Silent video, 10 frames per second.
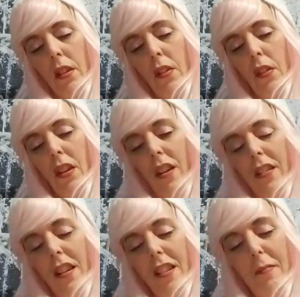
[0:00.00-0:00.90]
Cool.
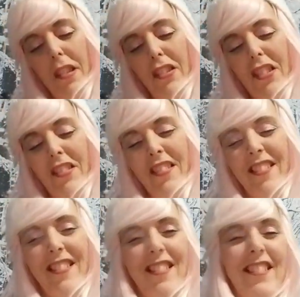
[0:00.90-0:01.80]
Nice to meet you.
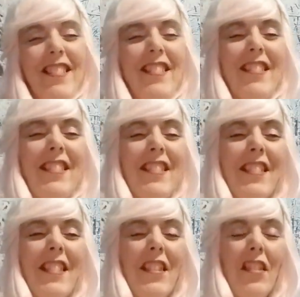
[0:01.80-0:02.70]

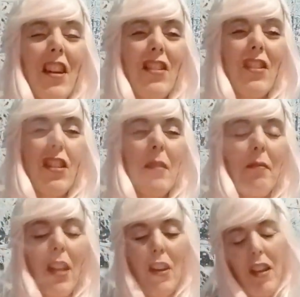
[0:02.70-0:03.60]
Relationship?
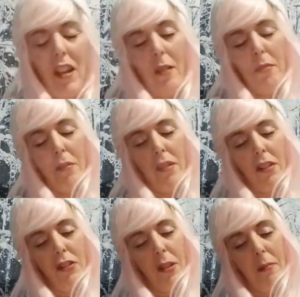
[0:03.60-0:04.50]
Okay, I'll put
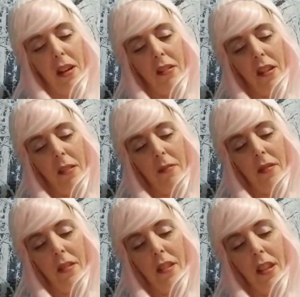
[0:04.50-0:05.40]
relationship by your name.
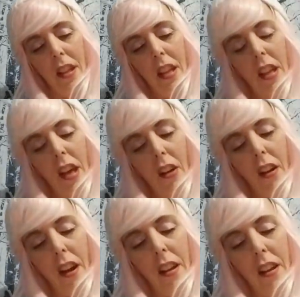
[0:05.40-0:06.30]

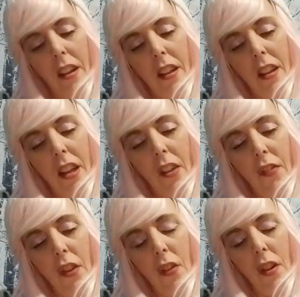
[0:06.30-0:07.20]
Okay. If
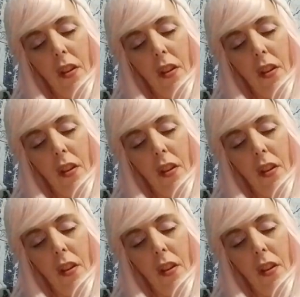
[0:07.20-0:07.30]
you,